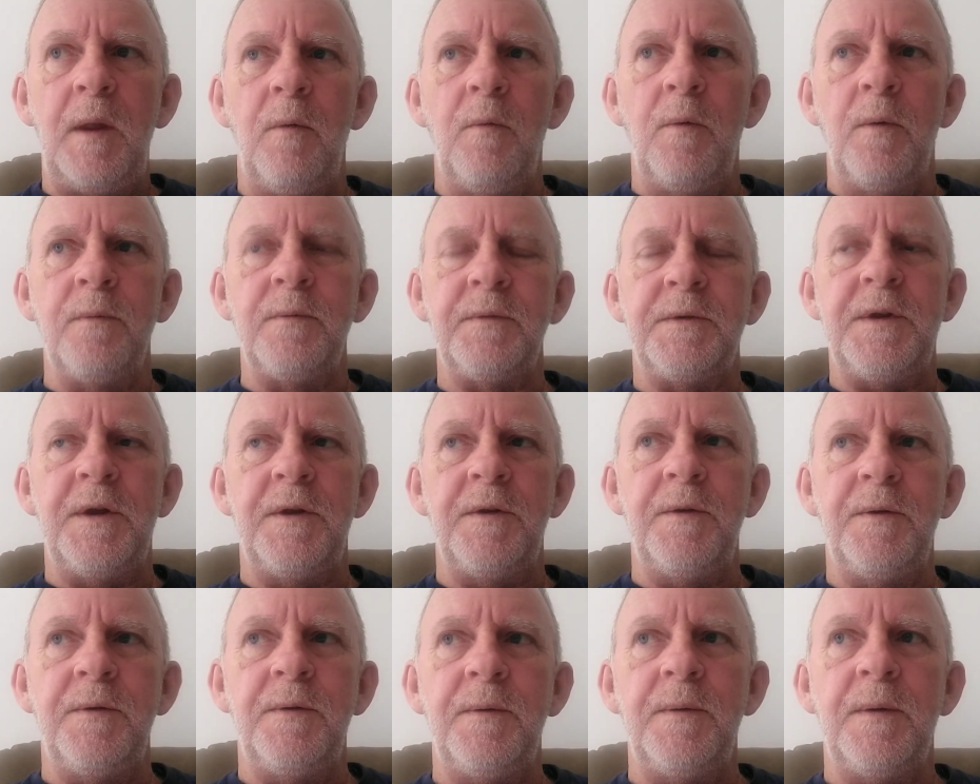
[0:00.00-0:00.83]
I want
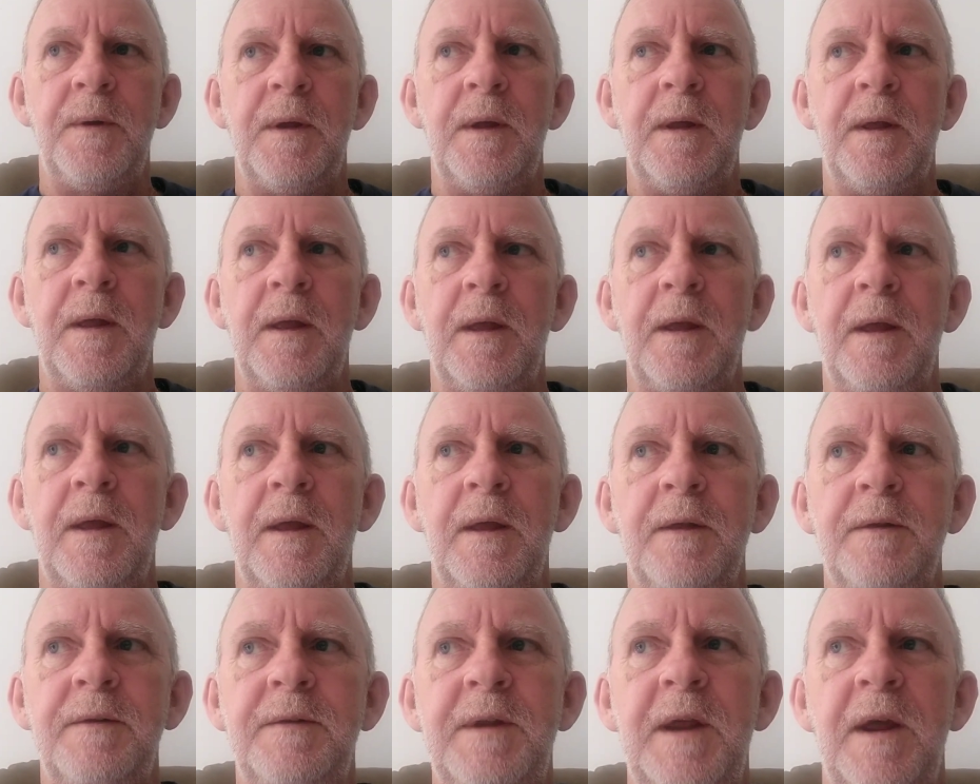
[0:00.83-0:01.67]
to
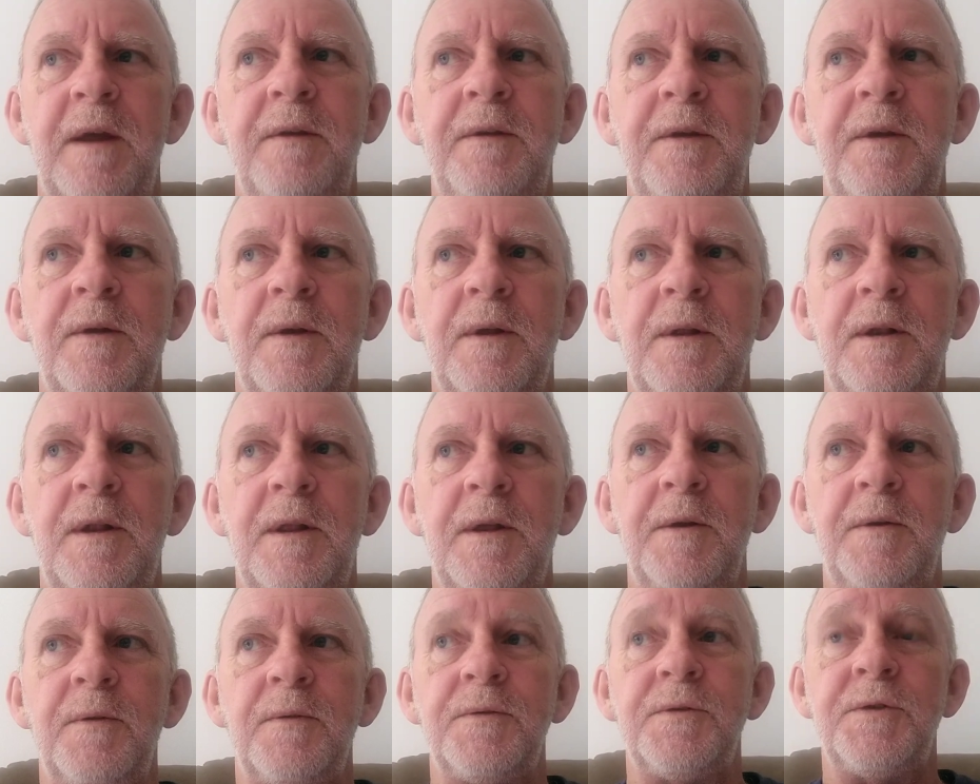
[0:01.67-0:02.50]
tell you a
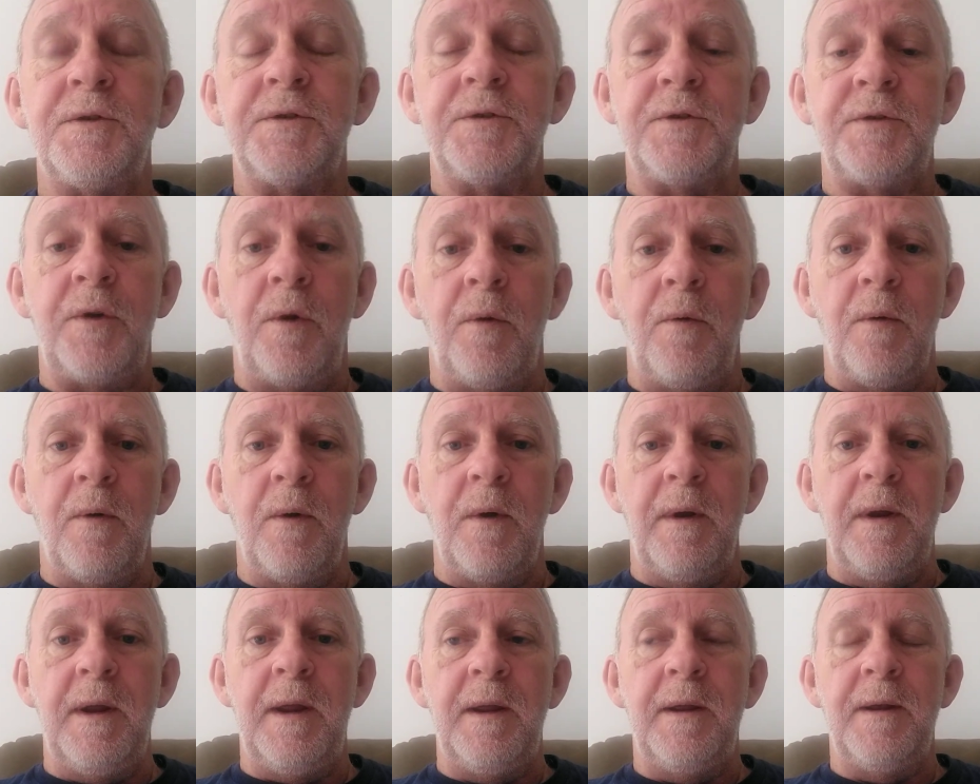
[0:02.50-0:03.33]
little
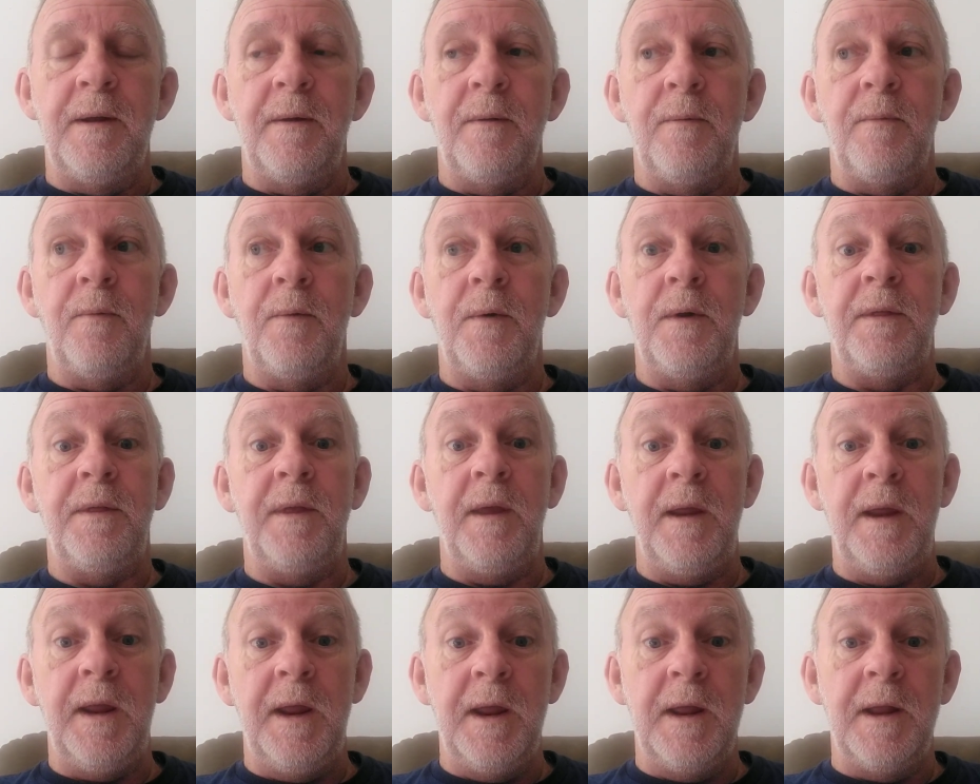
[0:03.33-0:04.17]
story
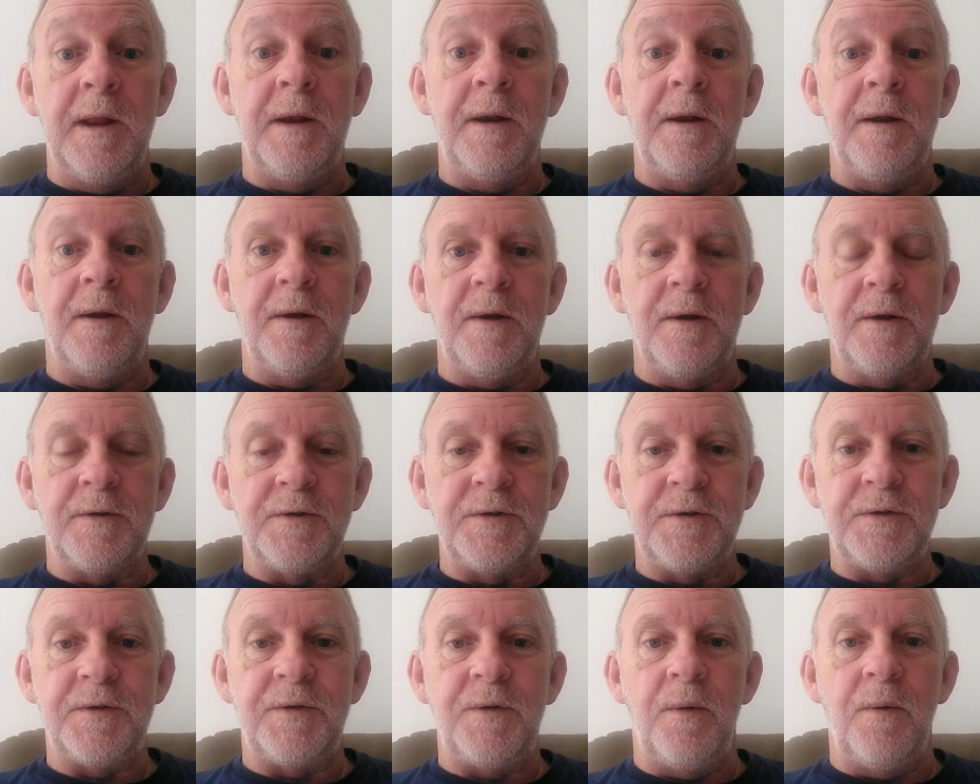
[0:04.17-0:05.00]
within a
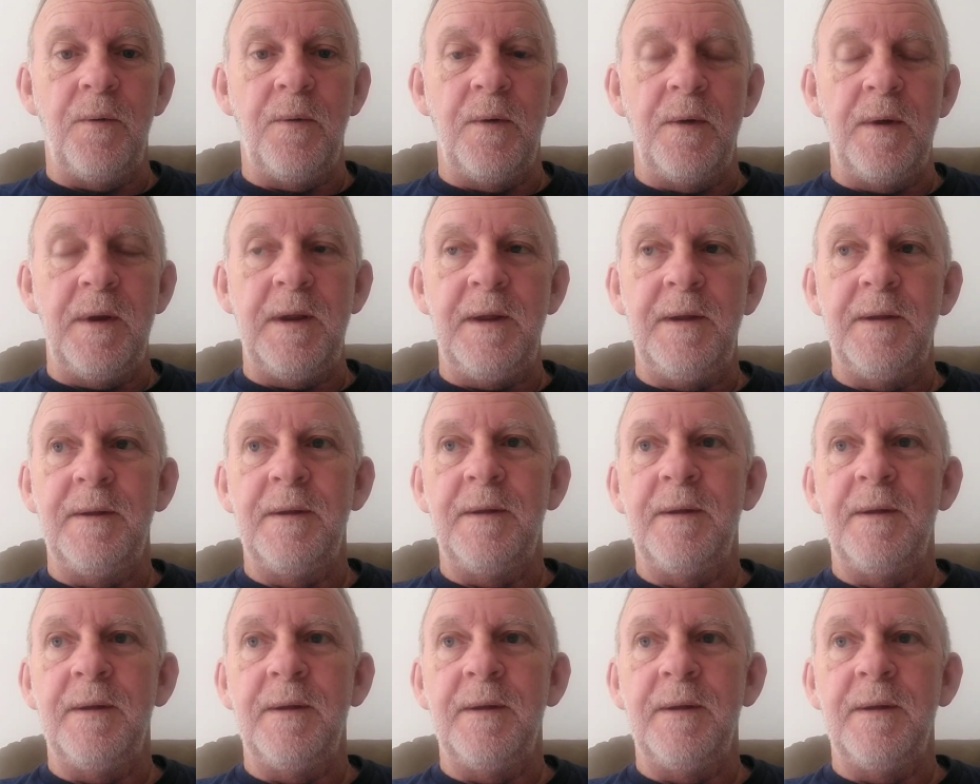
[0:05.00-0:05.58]
story.